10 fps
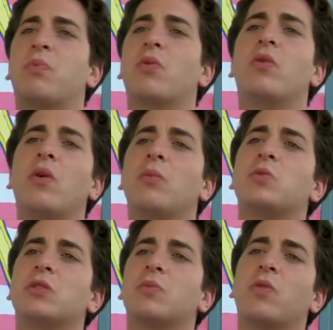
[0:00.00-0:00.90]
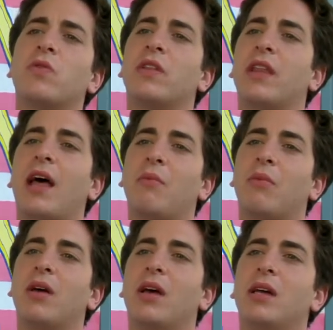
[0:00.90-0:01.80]
He almost wants to prove to
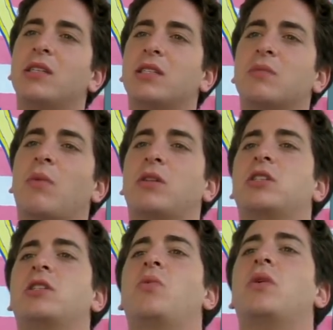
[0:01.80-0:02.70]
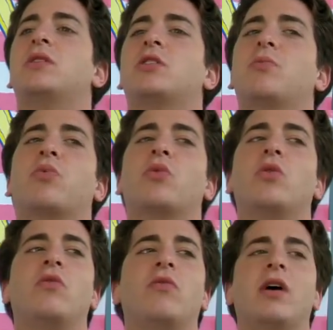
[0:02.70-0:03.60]
them just as much as he wants to
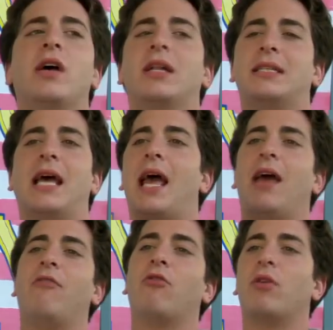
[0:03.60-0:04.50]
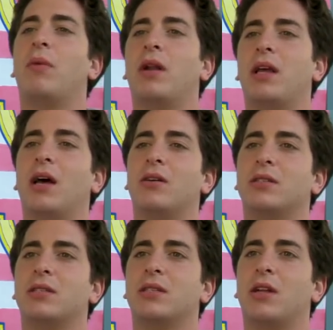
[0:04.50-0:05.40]
prove to everybody
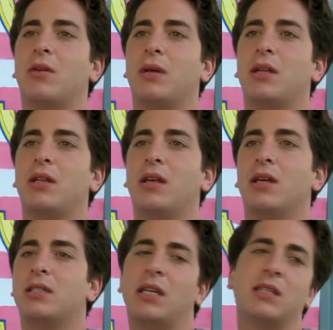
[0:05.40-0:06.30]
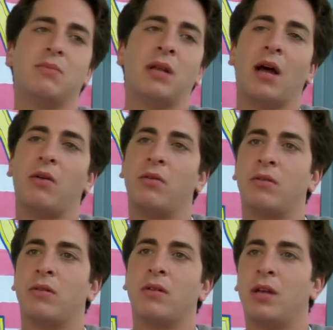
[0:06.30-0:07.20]
else. You know what I mean? Because he hasn't been out
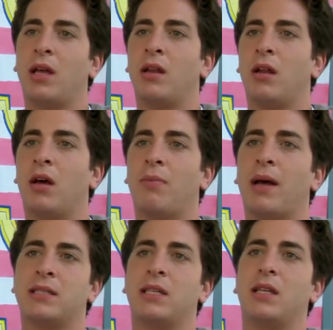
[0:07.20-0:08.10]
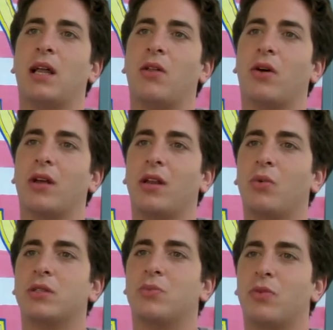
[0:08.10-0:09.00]
in, in uh, Pasadena that long, and he
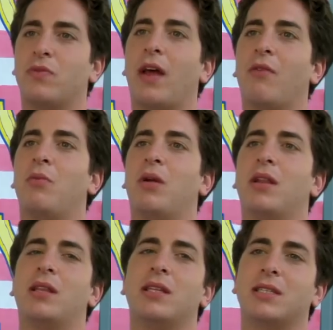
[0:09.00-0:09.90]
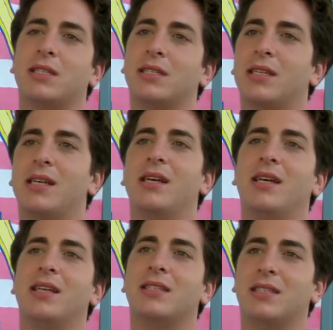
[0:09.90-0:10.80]
wants to prove to everybody that this is,
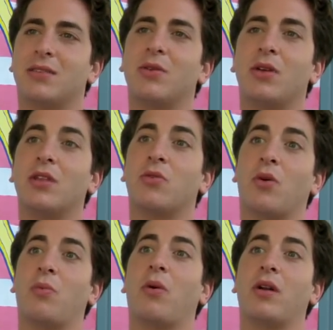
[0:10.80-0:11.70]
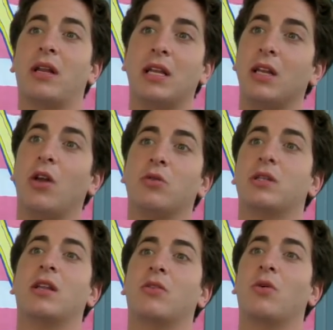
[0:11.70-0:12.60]
this is a, he can throw a party. He knows
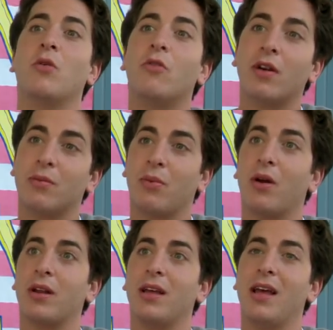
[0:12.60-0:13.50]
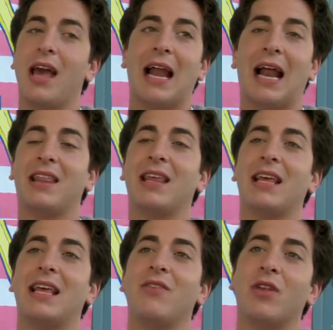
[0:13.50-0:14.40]
how to throw a fucking party. And I
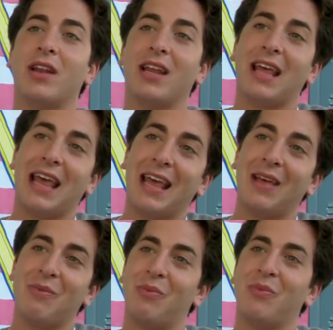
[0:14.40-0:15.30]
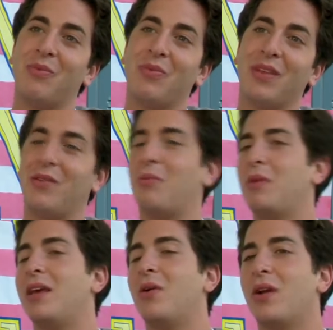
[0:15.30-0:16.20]
think even him, even
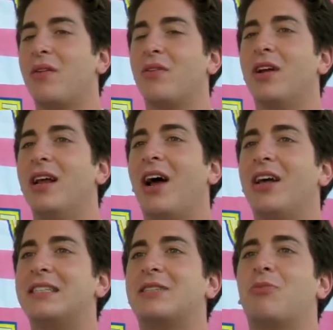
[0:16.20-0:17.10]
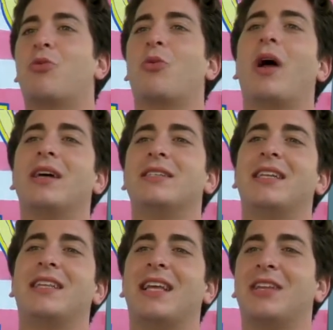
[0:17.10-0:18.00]
me or whatever, is surprised
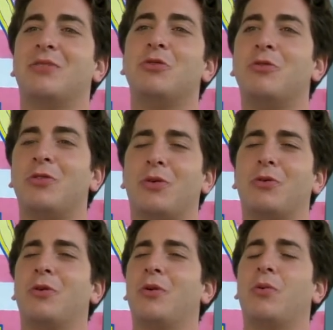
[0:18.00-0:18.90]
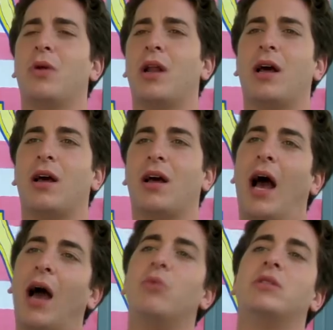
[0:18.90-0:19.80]
at the end of the movie what we were, what
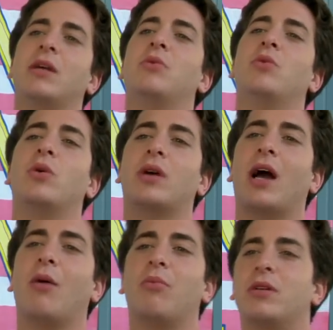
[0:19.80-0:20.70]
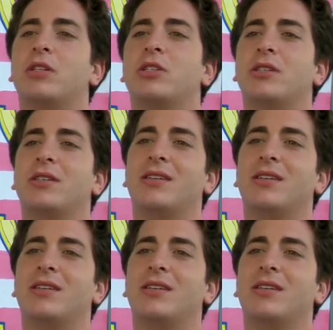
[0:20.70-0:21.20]
I was able to accomplish.